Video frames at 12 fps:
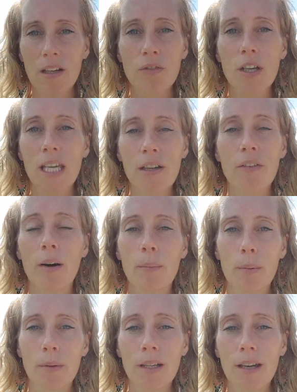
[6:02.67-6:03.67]
ever give up.
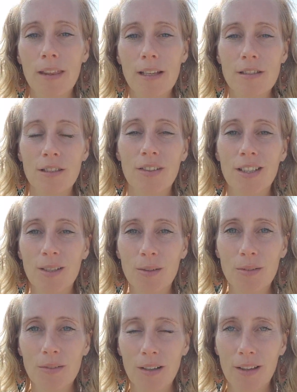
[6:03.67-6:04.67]
Yeah, that's the
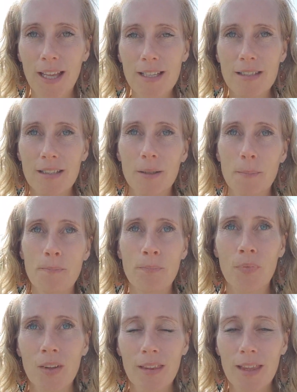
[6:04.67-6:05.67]
video.
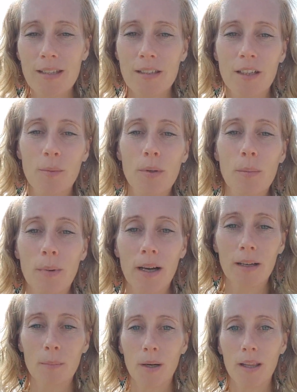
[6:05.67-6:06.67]
That's gonna be
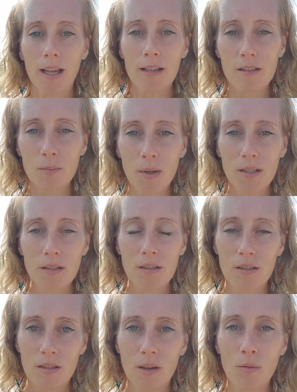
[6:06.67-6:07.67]
my last
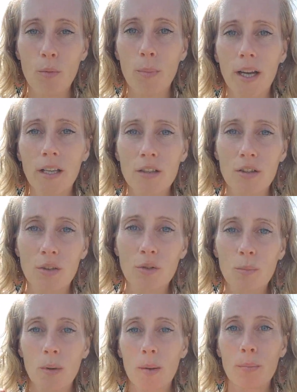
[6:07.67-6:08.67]
message and reminder to you,
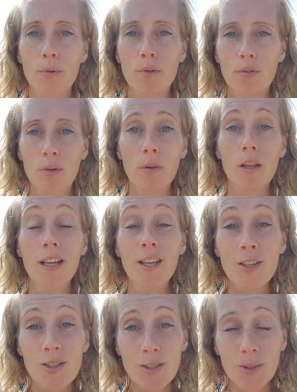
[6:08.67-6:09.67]
my beautiful
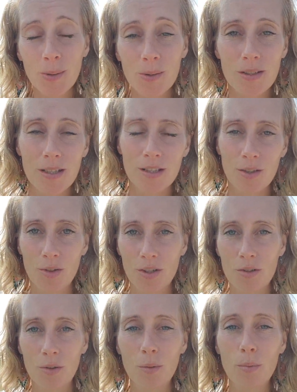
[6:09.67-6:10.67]
soul sister and
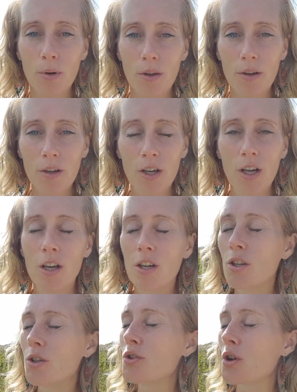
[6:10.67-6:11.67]
soul brother.
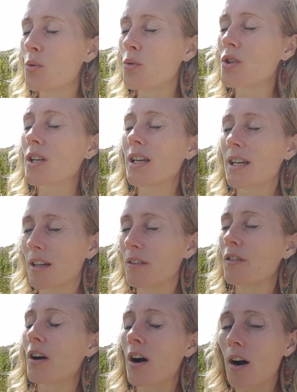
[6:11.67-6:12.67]
Don't give
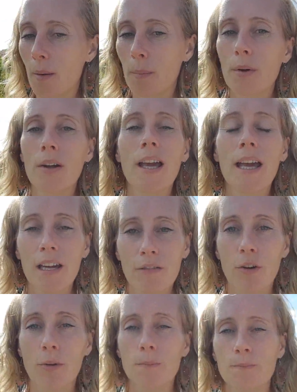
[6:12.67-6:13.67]
up, ever.